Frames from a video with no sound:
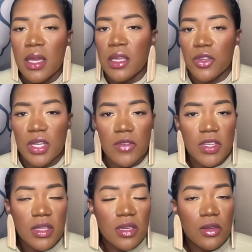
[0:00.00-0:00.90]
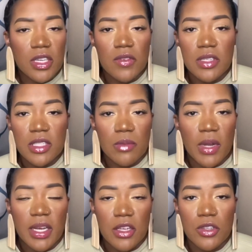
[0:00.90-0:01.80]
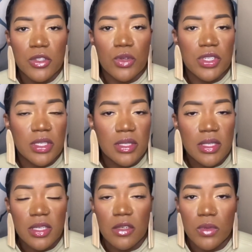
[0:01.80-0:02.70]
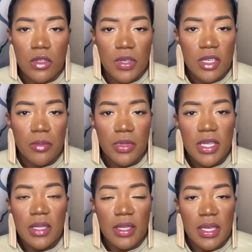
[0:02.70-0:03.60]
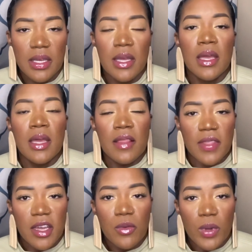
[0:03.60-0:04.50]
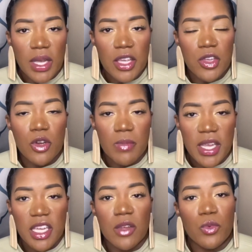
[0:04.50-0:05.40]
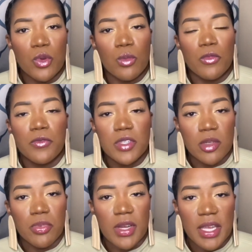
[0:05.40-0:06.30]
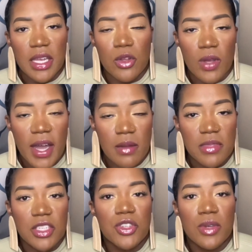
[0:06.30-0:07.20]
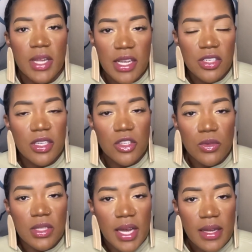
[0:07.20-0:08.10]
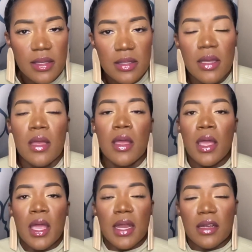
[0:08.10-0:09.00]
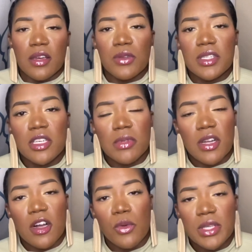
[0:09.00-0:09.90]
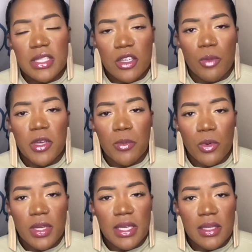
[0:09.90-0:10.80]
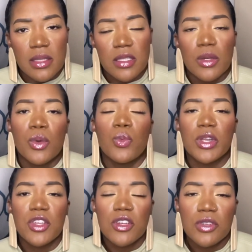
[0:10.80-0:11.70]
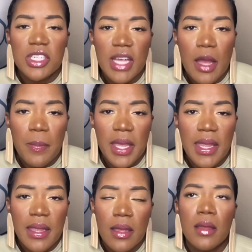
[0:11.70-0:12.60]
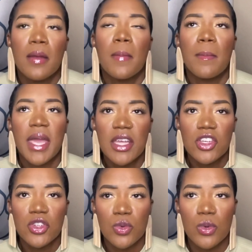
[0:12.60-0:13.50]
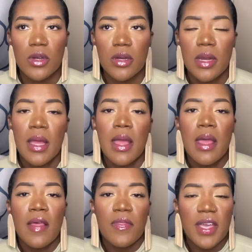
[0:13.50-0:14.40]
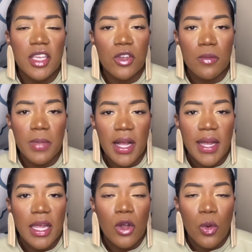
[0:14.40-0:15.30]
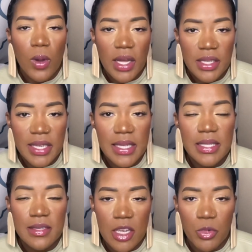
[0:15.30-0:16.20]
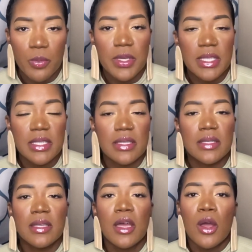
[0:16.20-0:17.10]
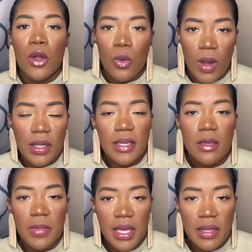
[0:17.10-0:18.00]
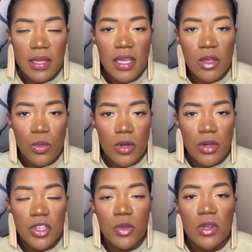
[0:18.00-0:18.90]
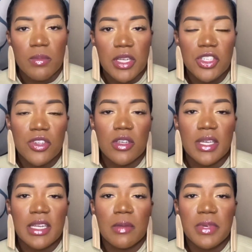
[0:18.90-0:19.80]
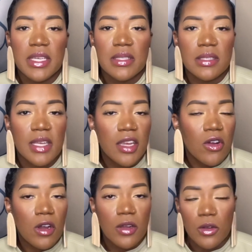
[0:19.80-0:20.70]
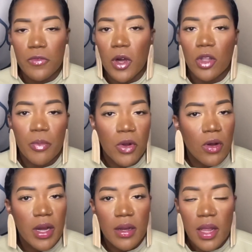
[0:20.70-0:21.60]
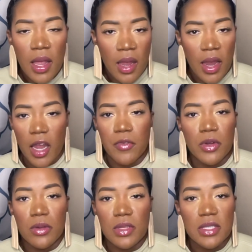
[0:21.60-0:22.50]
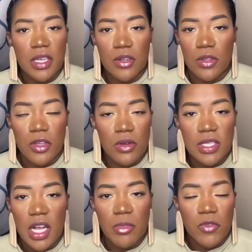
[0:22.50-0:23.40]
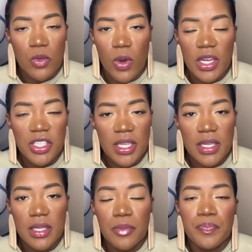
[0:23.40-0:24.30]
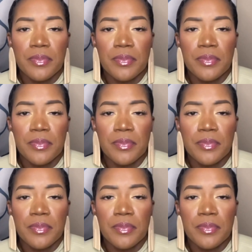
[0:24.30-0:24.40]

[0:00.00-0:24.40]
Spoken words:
You can either give it to somebody else or just get rid of it completely. That way you're making room to bring in new items that you could actually utilize. And another tip that I always tell people is when you go shopping, make sure that you're buying quality staple pieces. Quality being the key word. You want to make sure you're getting pieces that aren't going to fall apart after the second or third time of you washing it.